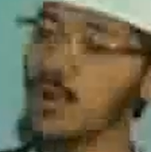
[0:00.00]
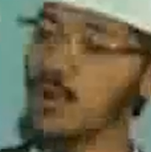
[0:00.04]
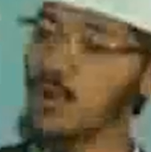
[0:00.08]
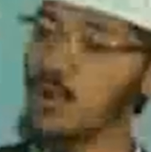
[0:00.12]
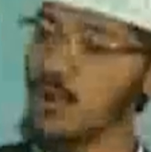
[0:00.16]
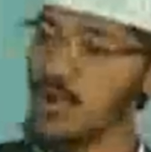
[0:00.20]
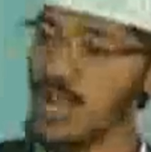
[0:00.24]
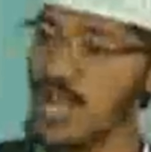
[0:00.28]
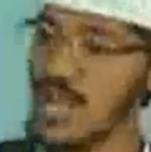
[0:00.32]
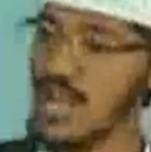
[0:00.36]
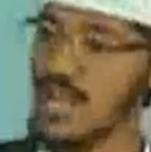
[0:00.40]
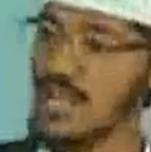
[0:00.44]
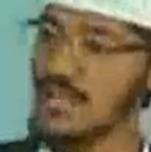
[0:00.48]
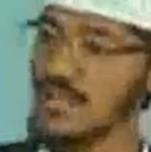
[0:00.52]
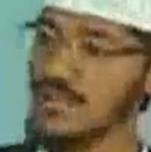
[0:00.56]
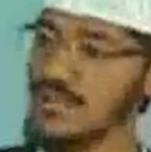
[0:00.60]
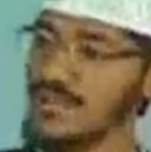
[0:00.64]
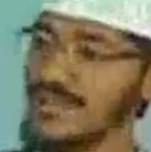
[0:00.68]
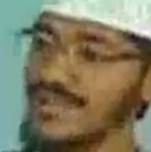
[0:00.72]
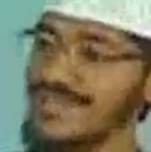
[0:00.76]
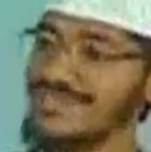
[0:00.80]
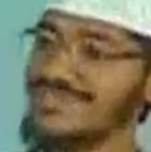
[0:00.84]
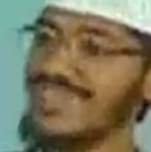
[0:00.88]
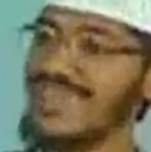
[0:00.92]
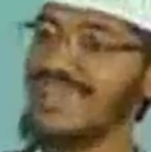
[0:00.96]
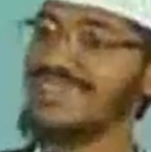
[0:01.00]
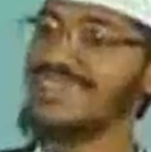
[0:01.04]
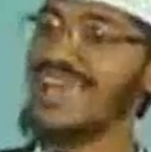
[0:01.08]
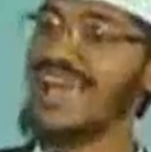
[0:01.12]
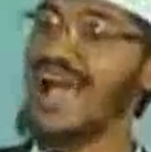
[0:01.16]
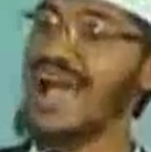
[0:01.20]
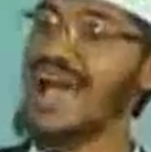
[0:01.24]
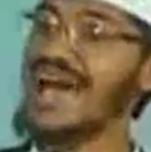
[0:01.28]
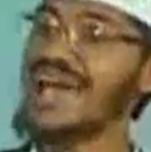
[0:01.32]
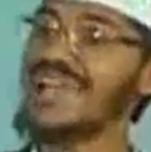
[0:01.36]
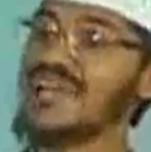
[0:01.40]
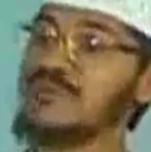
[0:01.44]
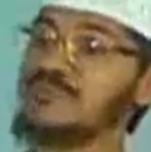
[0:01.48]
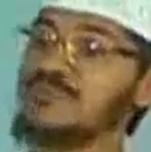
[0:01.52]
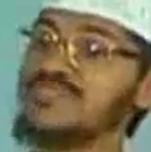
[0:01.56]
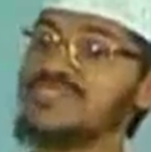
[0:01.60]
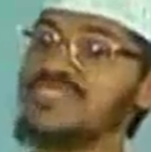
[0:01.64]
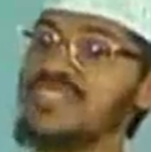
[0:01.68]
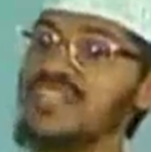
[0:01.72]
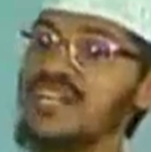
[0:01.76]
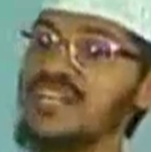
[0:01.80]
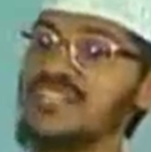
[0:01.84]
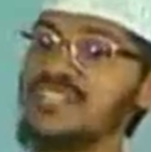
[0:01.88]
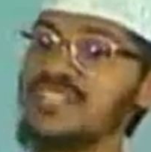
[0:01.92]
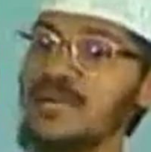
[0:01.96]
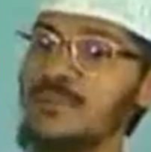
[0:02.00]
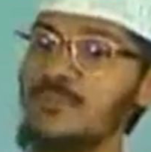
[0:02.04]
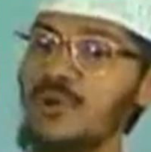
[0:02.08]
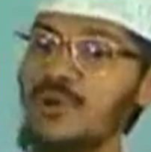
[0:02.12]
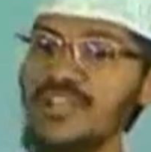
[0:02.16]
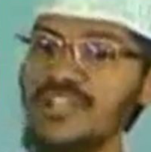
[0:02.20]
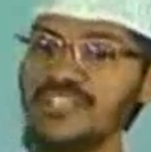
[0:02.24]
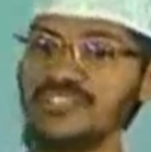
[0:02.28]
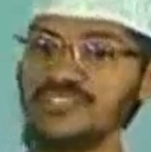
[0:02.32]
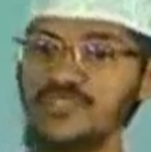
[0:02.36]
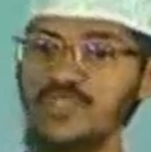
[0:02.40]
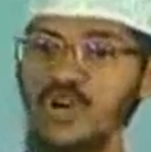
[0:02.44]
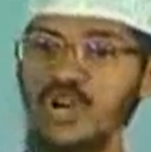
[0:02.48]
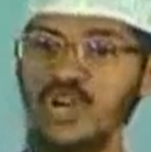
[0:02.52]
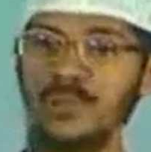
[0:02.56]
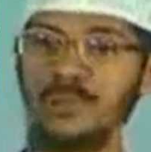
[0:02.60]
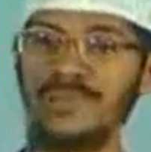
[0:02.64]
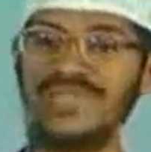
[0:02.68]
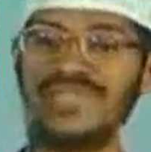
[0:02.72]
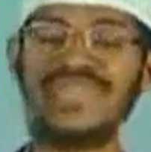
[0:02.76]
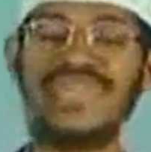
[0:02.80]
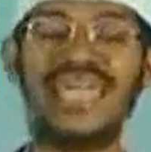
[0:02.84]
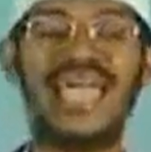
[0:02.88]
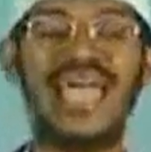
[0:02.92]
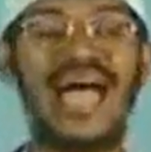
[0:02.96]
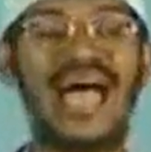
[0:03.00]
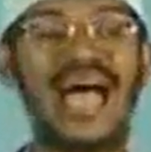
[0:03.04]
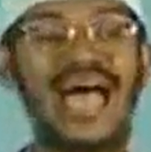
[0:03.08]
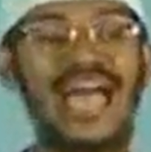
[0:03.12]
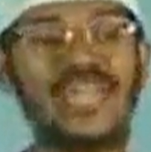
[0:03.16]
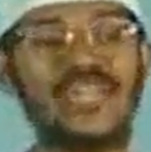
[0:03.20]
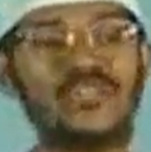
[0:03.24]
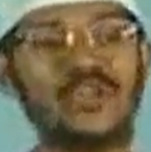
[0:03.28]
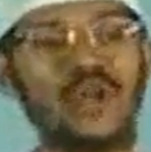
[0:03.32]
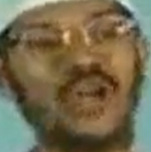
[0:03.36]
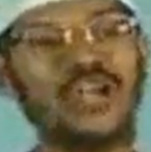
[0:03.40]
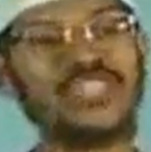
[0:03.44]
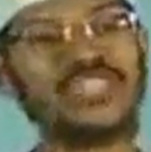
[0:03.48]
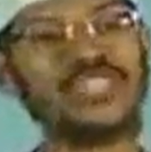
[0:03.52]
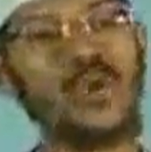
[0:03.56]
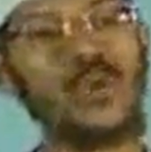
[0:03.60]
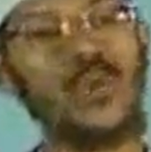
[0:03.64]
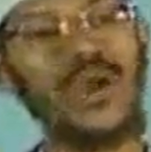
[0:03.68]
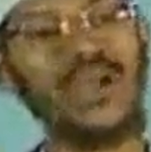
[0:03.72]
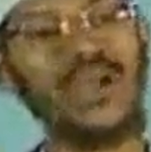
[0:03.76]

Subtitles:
the Quran that the Arabs learned about astronomy and not the